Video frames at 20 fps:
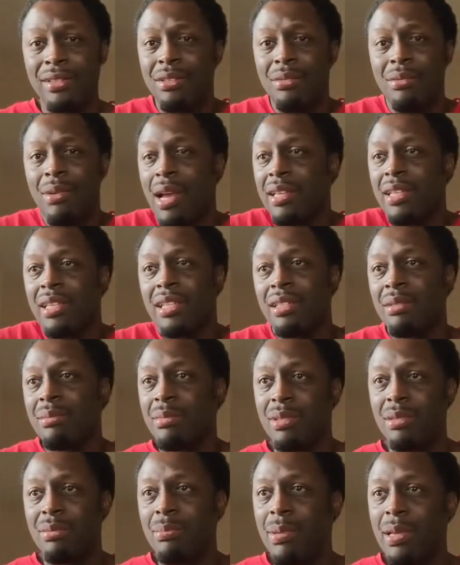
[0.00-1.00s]
Do I get him
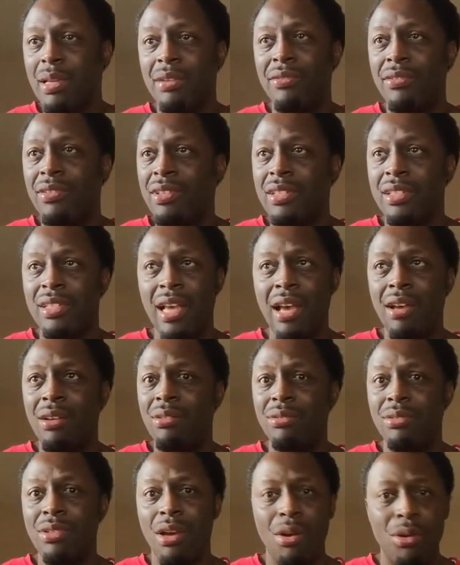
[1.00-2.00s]
the benefit of the
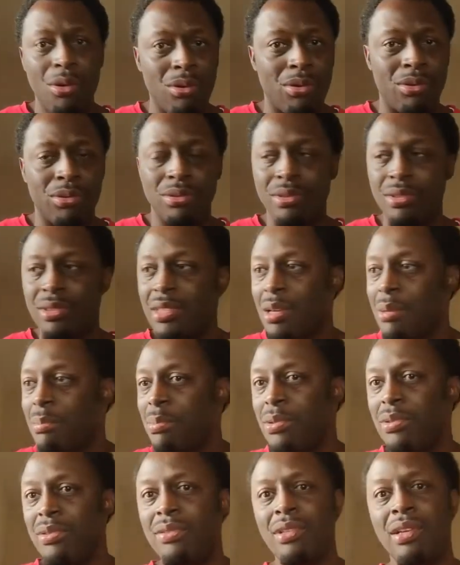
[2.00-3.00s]
doubt? No, until
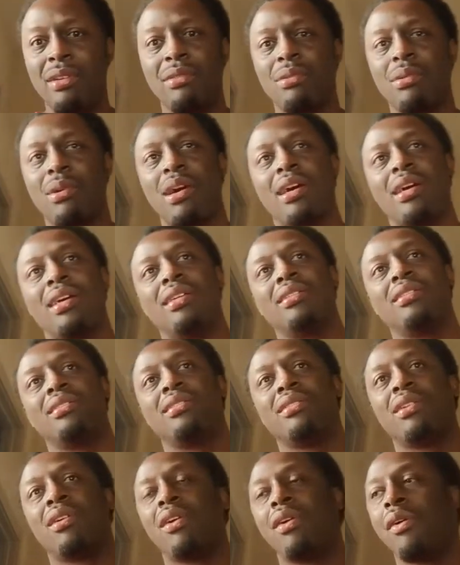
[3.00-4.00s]
proven otherwise.
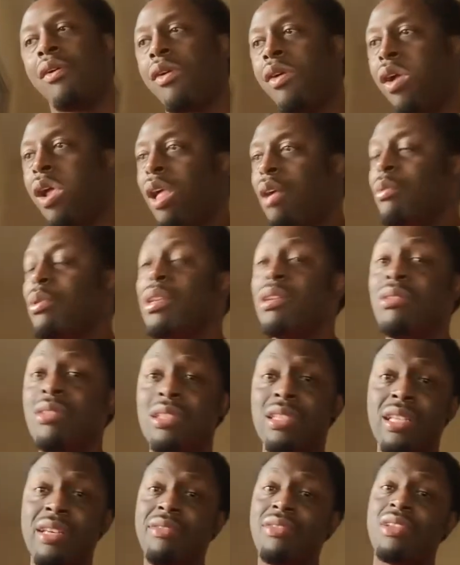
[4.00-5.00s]
We
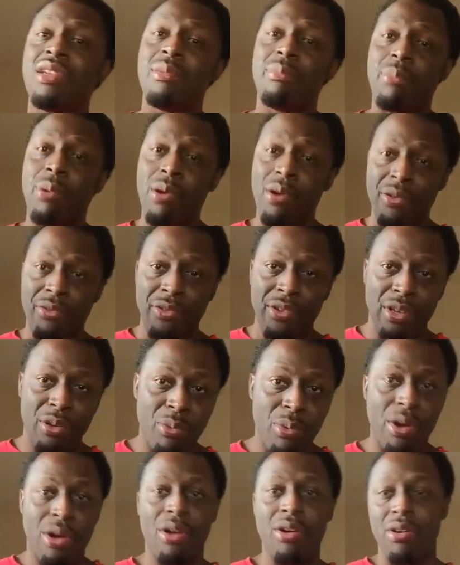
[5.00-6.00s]
don't live in a perfect
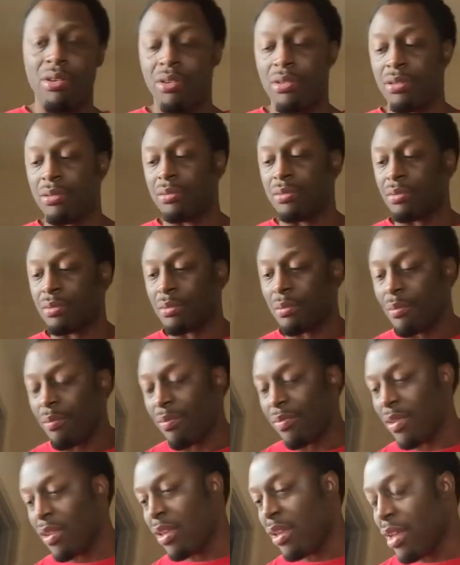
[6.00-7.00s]
world.
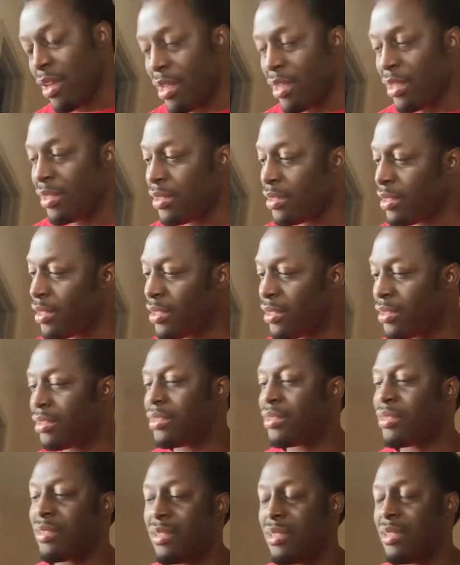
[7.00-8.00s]
It,
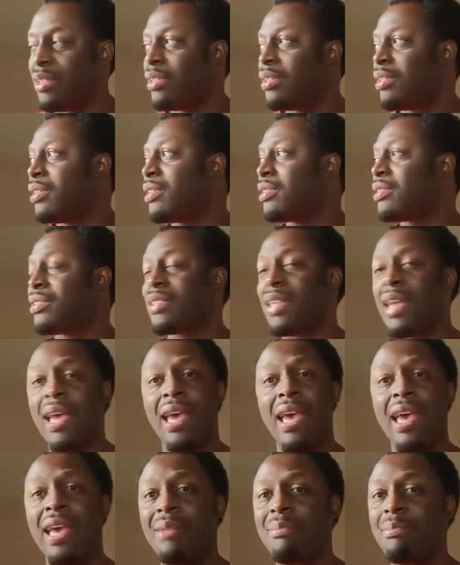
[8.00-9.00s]
it's it's
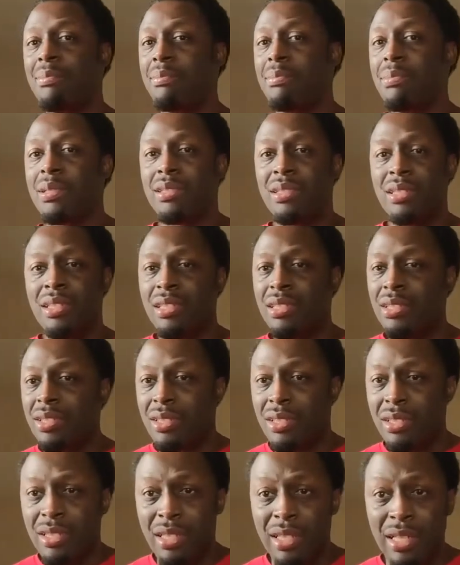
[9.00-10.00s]
sad, but it's
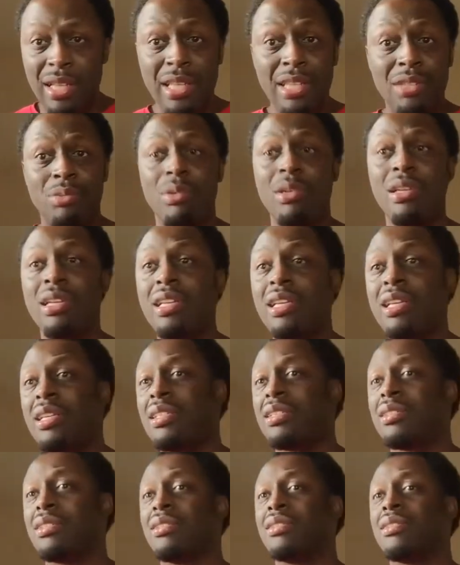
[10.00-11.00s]
it is what it
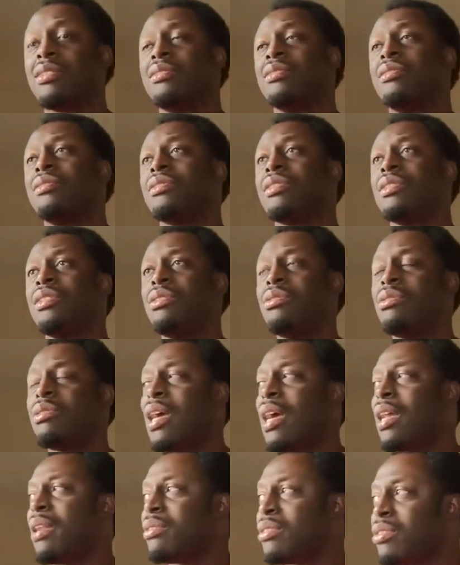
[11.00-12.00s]
is. You
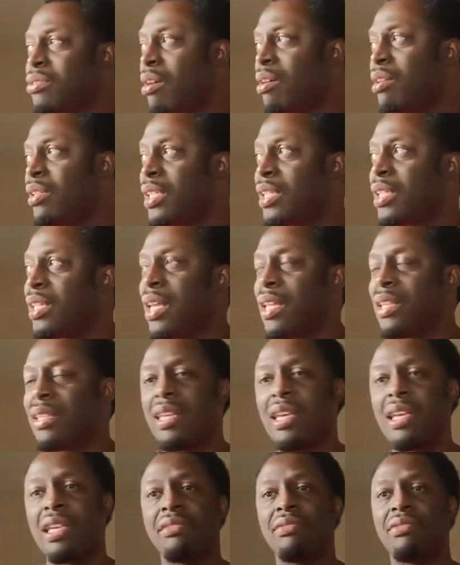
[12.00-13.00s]
gotta start looking at
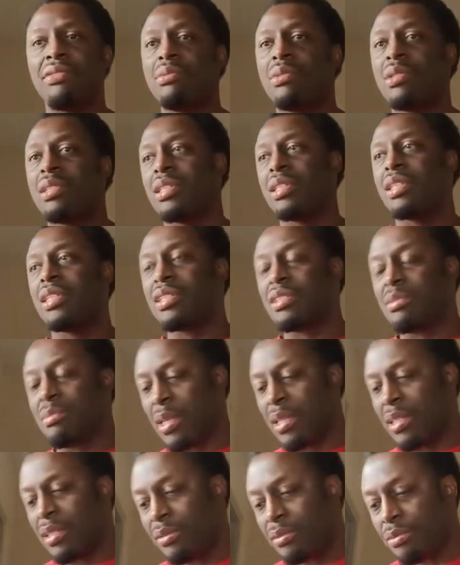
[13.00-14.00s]
things for what it is,
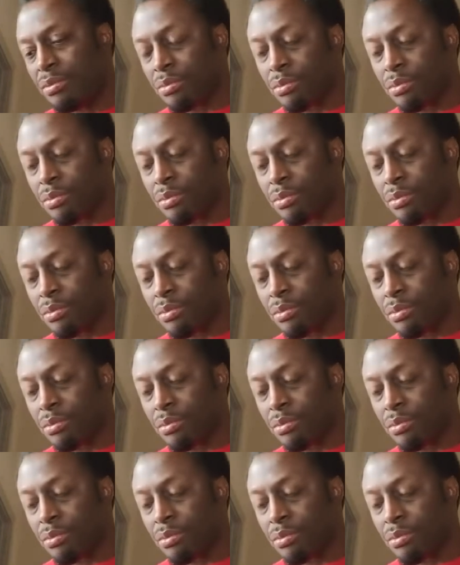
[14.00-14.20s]
man.